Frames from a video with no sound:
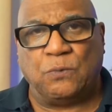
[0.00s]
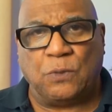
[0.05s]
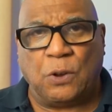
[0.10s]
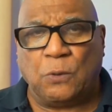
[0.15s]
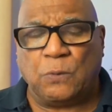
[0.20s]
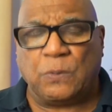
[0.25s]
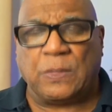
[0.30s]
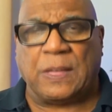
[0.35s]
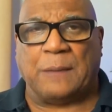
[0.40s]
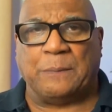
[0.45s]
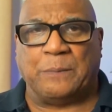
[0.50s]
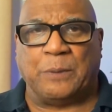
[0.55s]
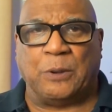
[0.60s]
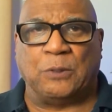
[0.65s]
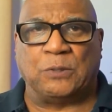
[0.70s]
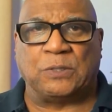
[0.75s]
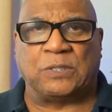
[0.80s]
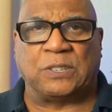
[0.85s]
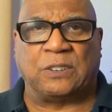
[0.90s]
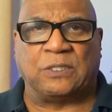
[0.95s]
wrote that
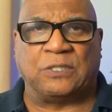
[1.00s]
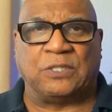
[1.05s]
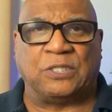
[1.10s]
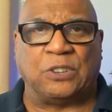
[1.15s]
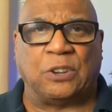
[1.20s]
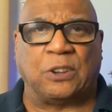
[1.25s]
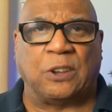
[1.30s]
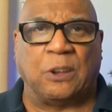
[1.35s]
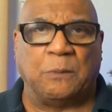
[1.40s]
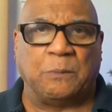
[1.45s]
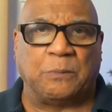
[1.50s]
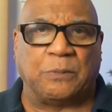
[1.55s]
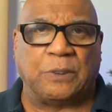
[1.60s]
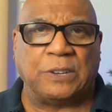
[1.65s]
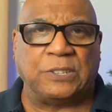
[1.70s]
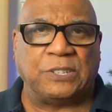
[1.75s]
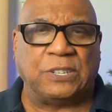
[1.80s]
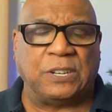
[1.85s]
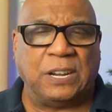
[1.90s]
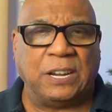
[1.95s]
post took
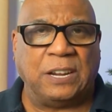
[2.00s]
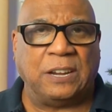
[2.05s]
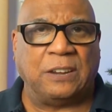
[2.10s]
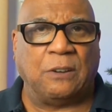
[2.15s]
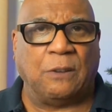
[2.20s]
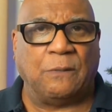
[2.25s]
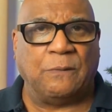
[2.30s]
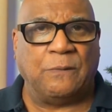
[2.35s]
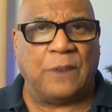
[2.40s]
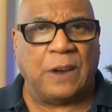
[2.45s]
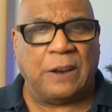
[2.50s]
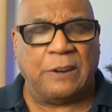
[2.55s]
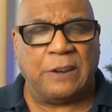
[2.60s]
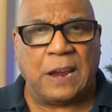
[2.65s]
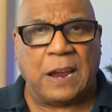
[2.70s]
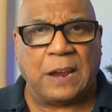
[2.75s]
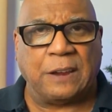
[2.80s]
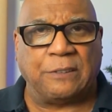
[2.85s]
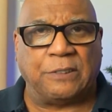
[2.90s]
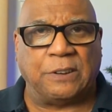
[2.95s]
umbrage. He got very
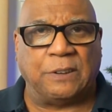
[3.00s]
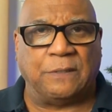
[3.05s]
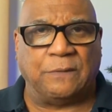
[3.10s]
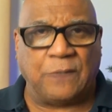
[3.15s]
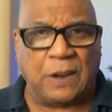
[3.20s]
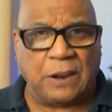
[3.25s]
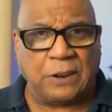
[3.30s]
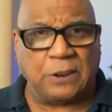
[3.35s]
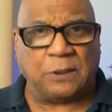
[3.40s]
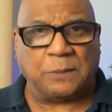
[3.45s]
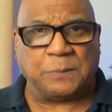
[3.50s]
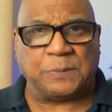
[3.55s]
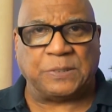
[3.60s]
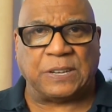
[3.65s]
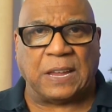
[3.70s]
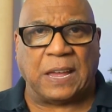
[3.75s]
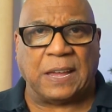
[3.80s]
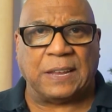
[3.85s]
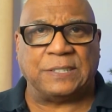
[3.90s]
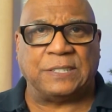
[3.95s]
angry and very
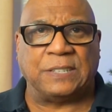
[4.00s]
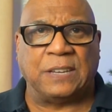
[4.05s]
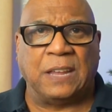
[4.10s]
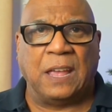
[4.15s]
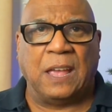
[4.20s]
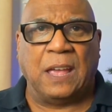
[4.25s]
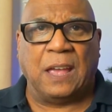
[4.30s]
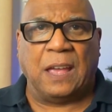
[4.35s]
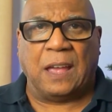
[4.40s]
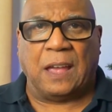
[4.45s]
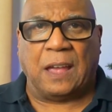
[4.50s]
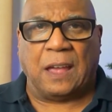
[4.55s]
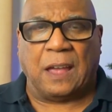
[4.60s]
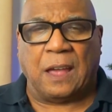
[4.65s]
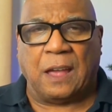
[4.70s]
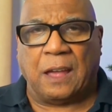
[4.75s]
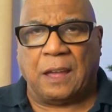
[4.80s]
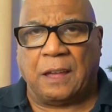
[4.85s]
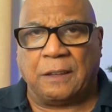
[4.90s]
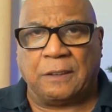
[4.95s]
upset,
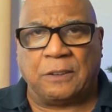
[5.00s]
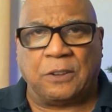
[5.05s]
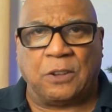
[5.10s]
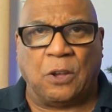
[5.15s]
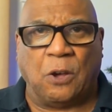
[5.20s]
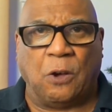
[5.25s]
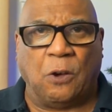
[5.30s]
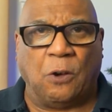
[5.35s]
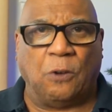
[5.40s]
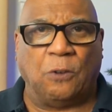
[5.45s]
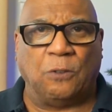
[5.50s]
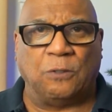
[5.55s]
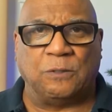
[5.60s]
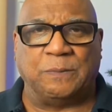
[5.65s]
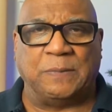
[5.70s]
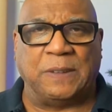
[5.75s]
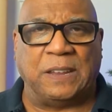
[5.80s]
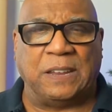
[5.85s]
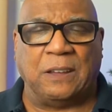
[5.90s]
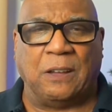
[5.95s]

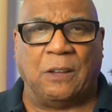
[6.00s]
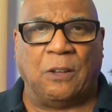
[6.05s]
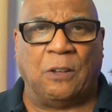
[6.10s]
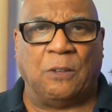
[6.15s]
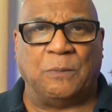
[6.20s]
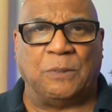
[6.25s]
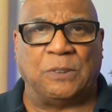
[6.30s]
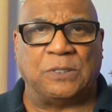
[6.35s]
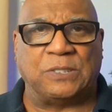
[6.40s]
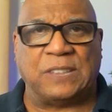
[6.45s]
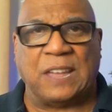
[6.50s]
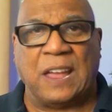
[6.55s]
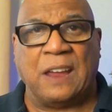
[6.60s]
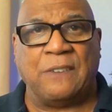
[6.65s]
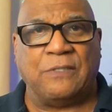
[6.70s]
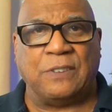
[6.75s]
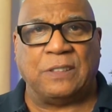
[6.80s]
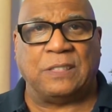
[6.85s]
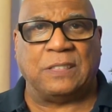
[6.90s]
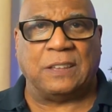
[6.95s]
called me almost
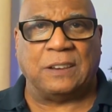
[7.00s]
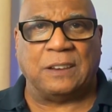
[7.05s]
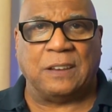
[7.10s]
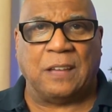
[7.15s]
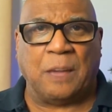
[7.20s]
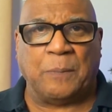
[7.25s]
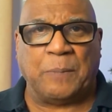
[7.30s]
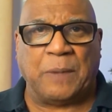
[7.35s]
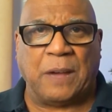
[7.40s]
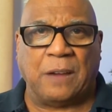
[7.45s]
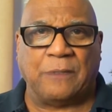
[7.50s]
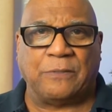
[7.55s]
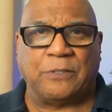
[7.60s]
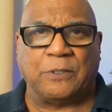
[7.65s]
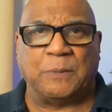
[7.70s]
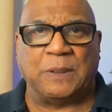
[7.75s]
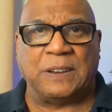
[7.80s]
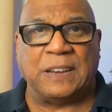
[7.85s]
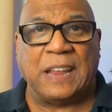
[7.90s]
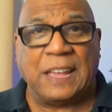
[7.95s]
everything apart
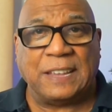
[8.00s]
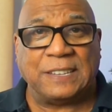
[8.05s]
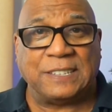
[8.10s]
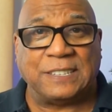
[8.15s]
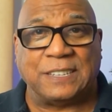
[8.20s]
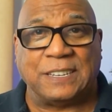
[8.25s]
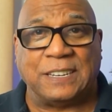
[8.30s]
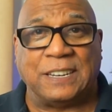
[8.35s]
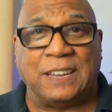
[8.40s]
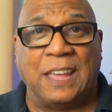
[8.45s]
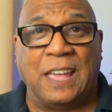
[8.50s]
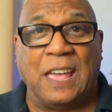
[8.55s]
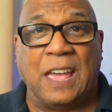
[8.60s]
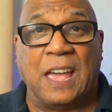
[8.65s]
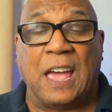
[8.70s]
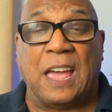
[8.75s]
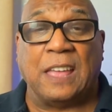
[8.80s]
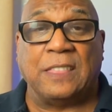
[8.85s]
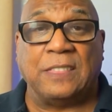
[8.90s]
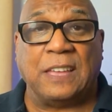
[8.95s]
from a Nazi,
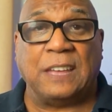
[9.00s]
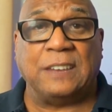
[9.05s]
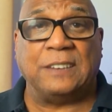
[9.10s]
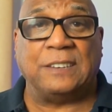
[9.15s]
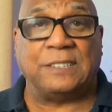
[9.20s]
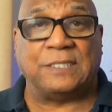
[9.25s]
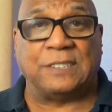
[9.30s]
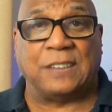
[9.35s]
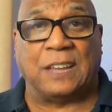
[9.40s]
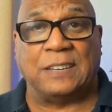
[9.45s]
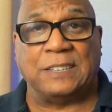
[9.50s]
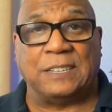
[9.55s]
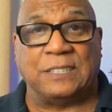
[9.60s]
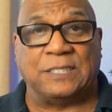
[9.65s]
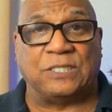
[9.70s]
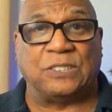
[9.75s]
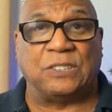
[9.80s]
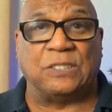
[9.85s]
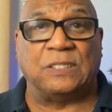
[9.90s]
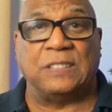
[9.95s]
and then
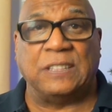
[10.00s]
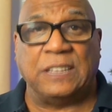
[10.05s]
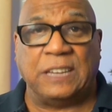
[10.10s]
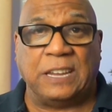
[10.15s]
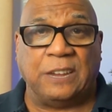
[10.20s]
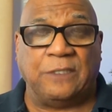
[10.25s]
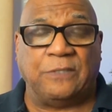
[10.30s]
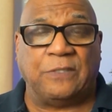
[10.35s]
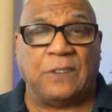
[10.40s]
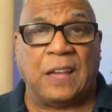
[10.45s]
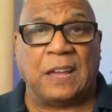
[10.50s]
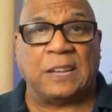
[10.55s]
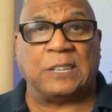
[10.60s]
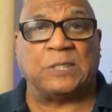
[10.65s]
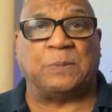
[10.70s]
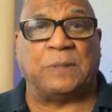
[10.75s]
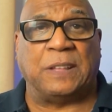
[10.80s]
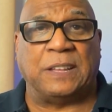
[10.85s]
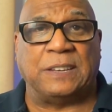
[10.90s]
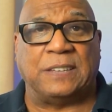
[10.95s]
decided to leave
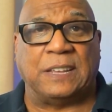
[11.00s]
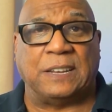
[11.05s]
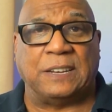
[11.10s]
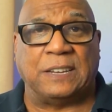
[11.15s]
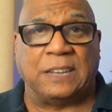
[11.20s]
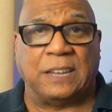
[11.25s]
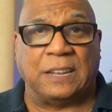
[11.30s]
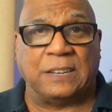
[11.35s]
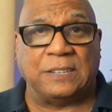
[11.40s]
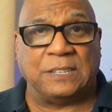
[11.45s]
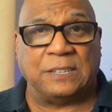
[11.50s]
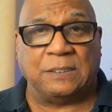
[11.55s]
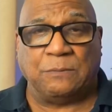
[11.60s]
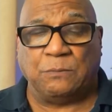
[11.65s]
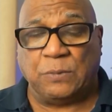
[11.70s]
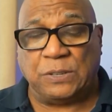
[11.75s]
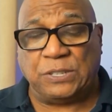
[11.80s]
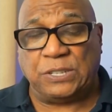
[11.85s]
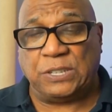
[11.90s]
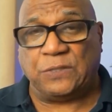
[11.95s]
Xplane Dedicated,
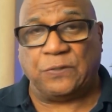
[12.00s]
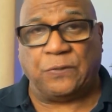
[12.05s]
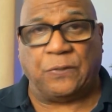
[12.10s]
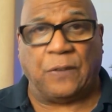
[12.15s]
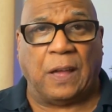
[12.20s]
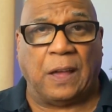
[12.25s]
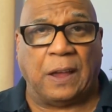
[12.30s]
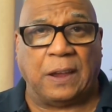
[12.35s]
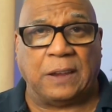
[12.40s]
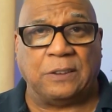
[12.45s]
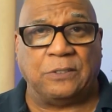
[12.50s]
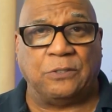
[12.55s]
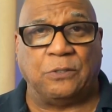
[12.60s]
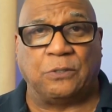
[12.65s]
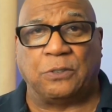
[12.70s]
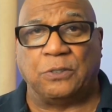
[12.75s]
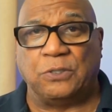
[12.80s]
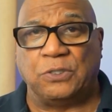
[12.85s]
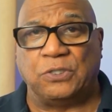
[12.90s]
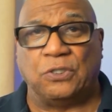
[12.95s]
which is fine. You
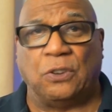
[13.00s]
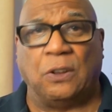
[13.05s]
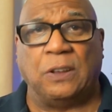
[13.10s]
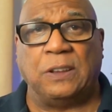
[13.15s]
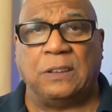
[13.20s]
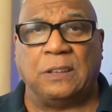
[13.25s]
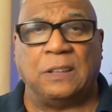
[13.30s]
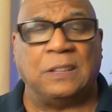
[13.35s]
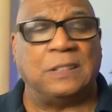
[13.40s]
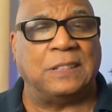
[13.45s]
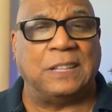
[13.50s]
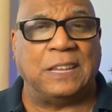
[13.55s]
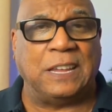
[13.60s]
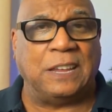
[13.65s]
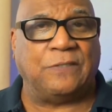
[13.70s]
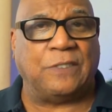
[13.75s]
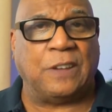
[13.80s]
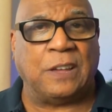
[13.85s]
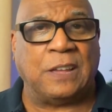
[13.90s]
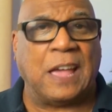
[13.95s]
can join and
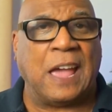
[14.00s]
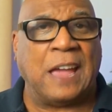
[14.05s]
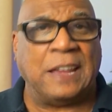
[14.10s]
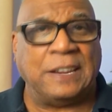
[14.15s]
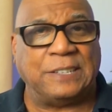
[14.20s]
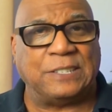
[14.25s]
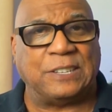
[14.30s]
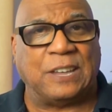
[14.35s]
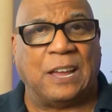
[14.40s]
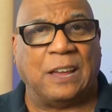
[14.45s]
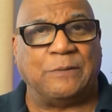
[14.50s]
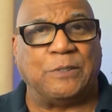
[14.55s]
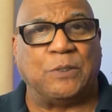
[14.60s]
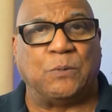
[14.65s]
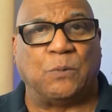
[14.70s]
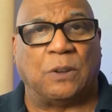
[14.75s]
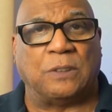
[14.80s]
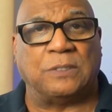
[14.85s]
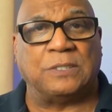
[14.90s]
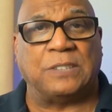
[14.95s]
leave at any time you
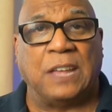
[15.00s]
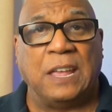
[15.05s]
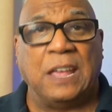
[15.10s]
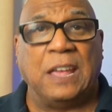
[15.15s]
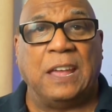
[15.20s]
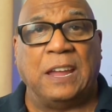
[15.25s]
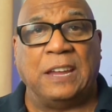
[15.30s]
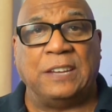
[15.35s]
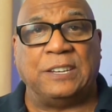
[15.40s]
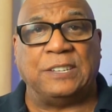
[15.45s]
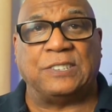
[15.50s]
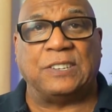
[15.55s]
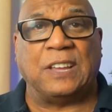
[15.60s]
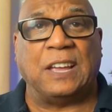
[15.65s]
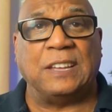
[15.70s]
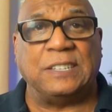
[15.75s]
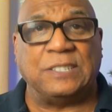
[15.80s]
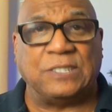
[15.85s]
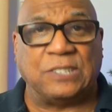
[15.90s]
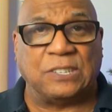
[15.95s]
want. He
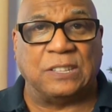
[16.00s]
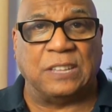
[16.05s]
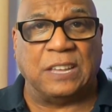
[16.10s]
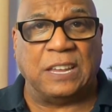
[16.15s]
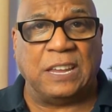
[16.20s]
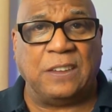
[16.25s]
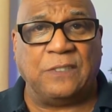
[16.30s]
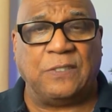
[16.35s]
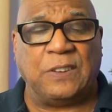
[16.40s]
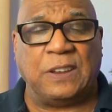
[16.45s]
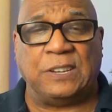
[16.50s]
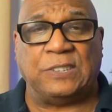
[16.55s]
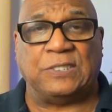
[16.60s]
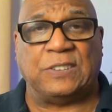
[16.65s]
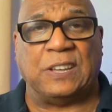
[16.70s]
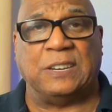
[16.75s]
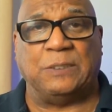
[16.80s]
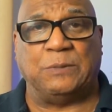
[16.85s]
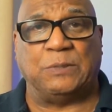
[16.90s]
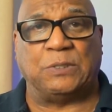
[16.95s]
decided to leave. He
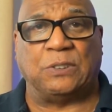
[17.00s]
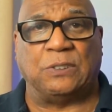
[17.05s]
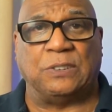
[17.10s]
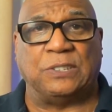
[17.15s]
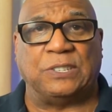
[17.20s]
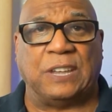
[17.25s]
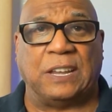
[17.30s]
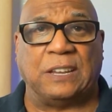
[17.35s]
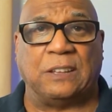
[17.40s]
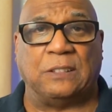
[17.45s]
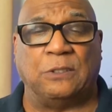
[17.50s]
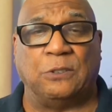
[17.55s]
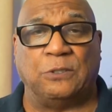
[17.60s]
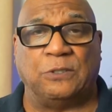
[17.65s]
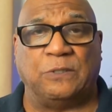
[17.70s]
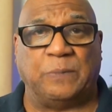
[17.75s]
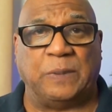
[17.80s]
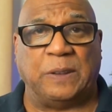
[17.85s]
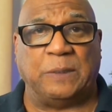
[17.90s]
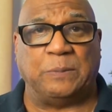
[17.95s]
said he was going to take a
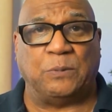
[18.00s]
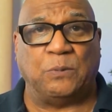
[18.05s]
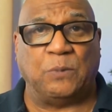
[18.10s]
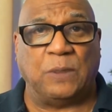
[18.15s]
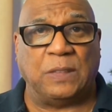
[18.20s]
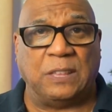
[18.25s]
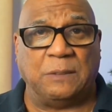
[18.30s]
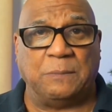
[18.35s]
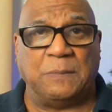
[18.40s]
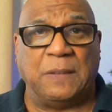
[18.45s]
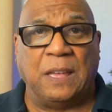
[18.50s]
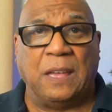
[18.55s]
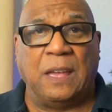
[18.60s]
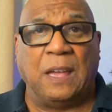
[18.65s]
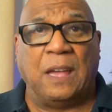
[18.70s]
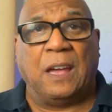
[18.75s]
load of people with him.